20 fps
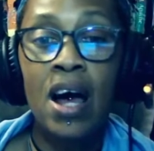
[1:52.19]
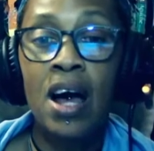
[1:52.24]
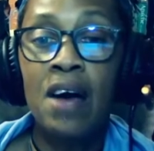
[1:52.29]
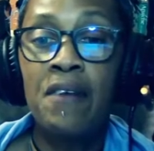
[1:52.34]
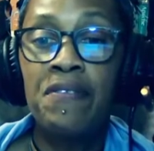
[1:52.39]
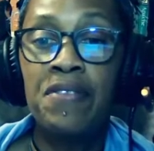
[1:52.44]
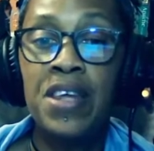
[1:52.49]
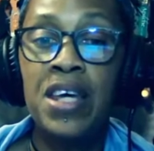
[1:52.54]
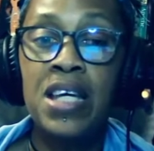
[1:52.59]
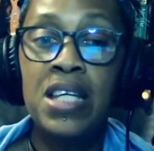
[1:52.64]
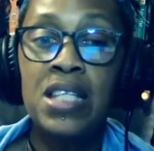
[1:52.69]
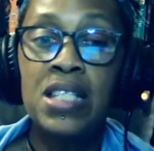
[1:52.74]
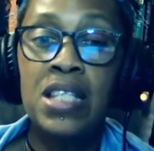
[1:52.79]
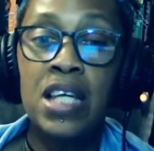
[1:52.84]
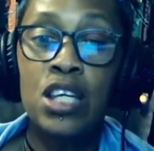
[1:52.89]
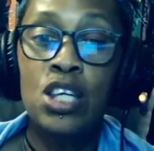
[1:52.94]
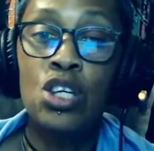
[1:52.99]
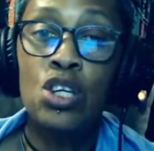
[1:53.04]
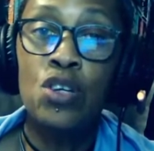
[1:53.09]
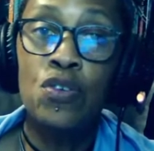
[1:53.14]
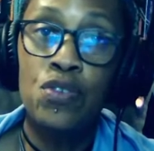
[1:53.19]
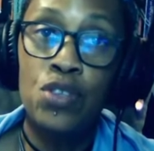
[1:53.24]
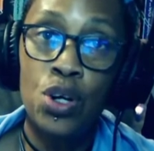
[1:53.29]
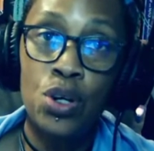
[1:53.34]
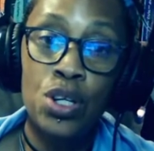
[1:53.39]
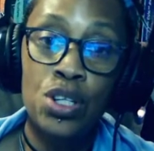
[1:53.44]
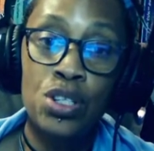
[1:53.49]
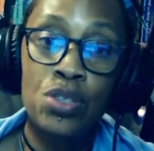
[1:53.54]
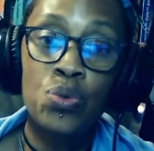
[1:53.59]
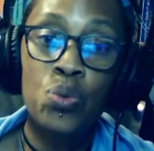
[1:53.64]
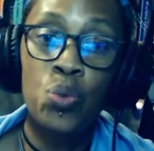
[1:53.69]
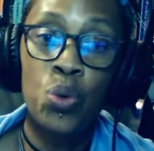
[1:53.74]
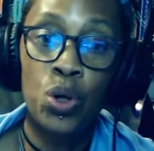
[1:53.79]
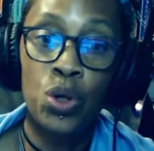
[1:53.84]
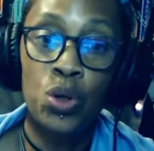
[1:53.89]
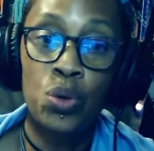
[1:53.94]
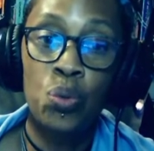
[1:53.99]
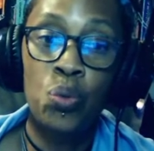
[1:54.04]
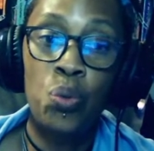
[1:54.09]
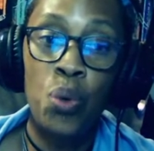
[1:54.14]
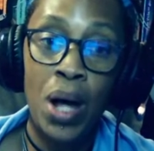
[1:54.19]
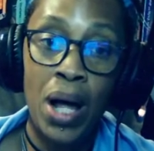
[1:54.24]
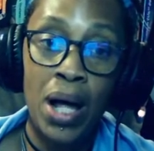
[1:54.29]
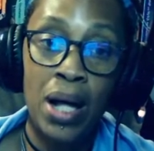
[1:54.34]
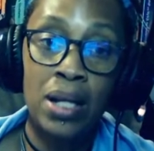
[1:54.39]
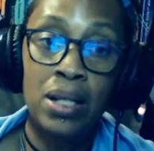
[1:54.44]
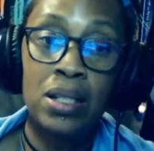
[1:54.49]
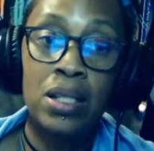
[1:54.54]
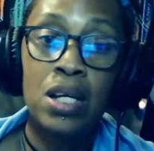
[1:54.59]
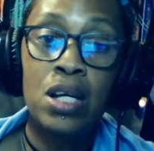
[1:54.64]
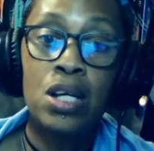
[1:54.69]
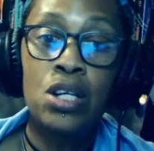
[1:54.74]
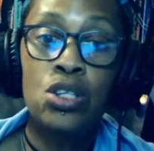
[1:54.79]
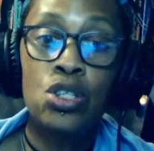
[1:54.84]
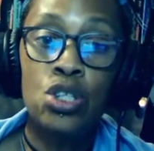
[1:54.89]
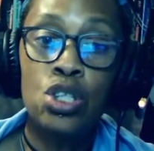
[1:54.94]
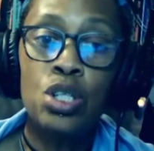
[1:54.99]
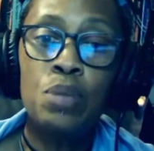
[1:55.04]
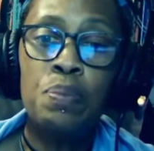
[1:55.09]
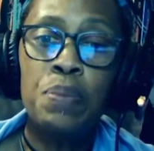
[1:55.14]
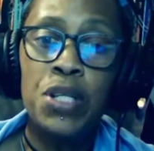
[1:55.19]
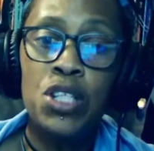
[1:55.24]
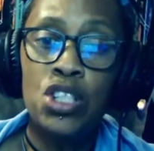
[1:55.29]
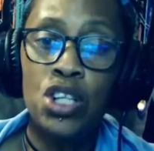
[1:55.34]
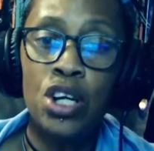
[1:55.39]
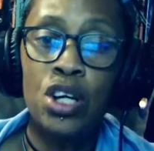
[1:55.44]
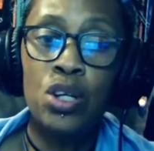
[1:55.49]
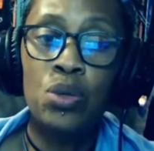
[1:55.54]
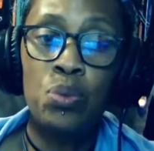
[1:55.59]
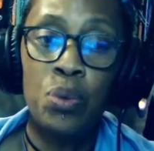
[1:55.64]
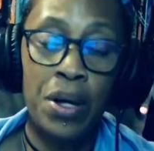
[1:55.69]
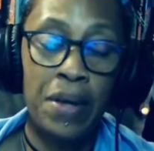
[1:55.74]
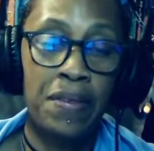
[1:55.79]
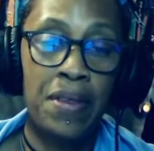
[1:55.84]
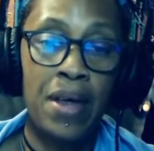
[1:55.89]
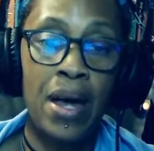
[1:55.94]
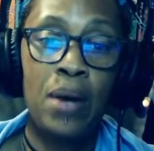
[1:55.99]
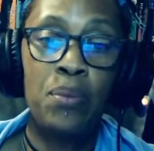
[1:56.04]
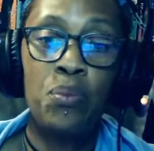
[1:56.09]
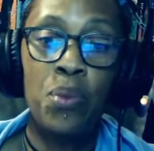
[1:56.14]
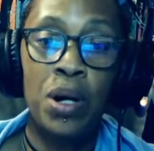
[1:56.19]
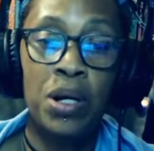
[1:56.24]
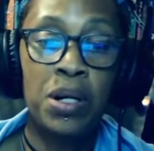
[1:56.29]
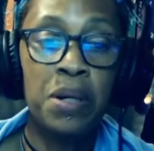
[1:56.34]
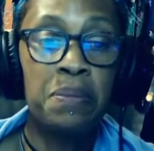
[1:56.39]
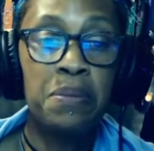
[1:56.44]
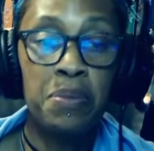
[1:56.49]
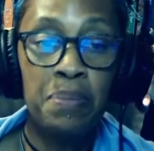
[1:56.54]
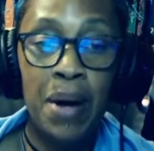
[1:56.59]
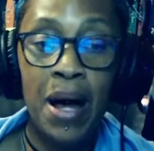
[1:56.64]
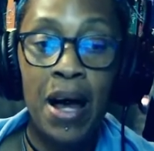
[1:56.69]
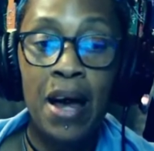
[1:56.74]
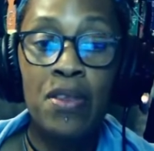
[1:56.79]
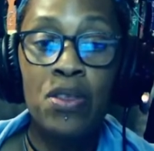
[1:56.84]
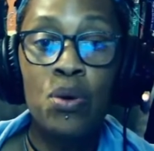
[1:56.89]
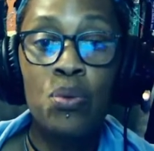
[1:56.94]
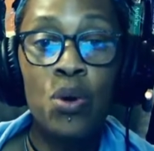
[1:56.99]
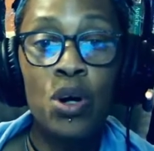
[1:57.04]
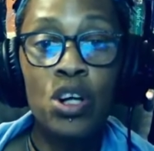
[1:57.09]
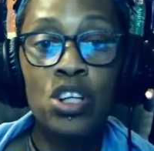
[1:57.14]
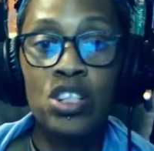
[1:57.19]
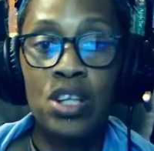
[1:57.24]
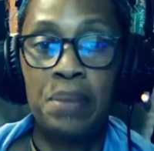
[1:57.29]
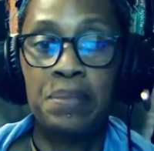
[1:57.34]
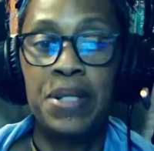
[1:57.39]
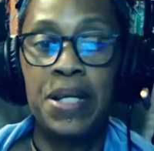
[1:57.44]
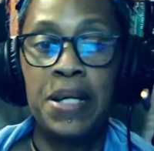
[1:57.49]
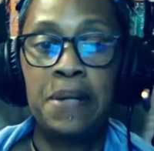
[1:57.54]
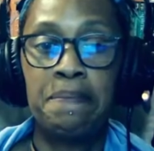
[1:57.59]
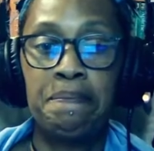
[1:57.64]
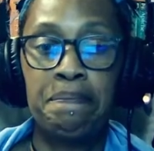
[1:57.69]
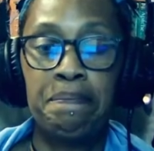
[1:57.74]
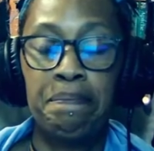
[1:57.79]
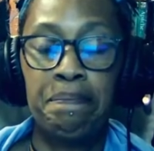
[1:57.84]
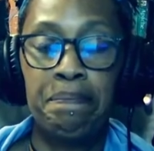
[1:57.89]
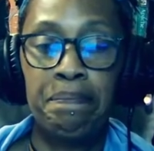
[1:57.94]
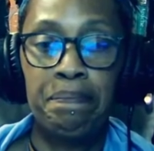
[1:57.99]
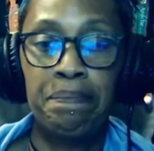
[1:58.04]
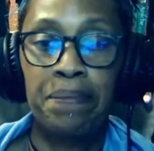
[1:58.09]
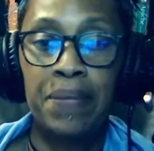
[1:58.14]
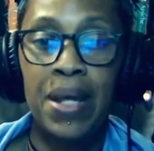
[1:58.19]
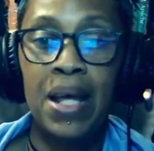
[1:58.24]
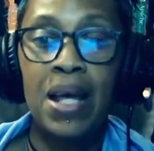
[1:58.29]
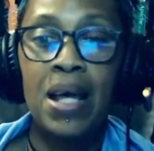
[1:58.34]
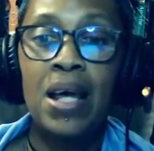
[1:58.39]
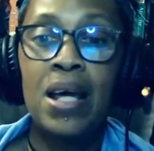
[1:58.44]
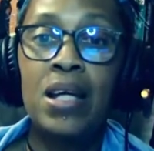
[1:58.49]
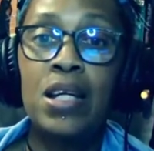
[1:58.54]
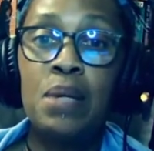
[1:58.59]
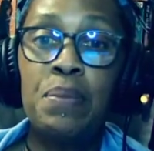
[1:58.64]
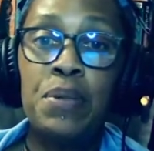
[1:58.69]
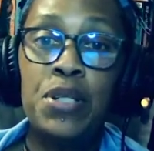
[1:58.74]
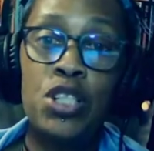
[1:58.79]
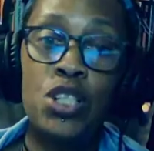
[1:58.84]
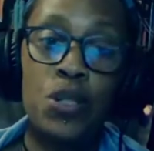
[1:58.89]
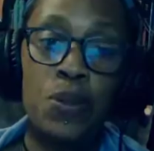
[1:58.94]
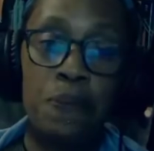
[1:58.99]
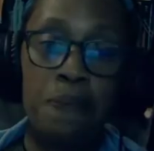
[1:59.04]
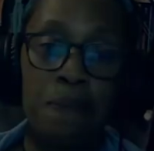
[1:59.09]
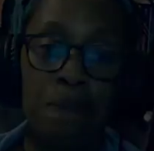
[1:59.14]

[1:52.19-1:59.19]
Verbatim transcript: of things that you've noticed work well should be shared with and welcomed by the workshop team. Number 2,